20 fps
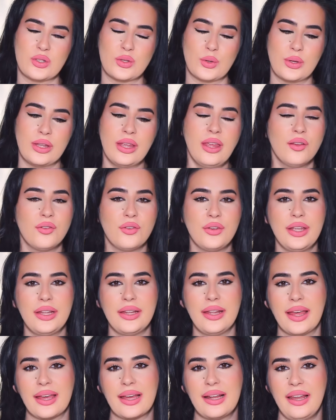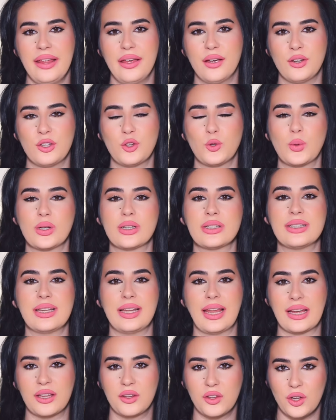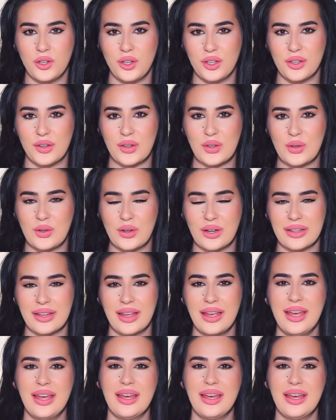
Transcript: So if in Eclaire it was the lactonic accord